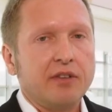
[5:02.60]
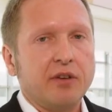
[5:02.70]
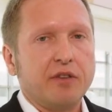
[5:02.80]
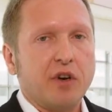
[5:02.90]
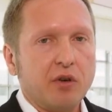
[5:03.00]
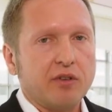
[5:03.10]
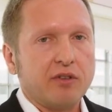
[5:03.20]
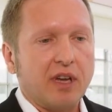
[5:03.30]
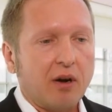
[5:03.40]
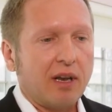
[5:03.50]
So the
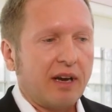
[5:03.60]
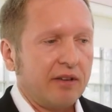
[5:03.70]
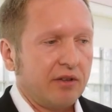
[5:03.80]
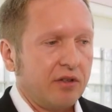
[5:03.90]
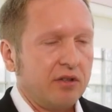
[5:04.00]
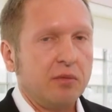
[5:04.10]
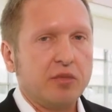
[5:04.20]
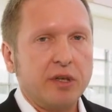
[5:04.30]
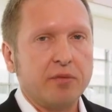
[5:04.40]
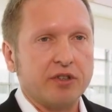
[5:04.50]
focus now lies on the
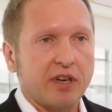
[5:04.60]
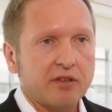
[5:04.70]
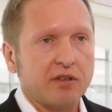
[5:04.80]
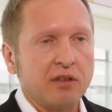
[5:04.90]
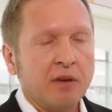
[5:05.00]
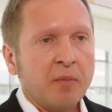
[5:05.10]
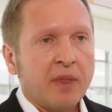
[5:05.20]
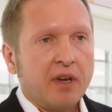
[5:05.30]
GMP production